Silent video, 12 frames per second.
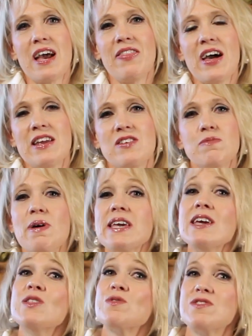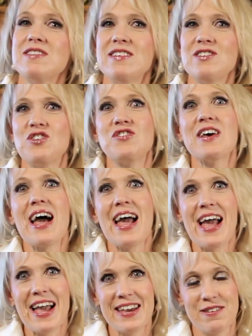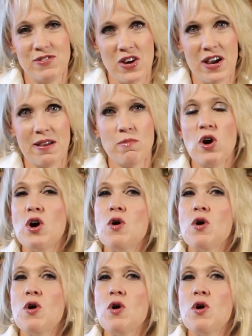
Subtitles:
And that is making those decisions ahead of time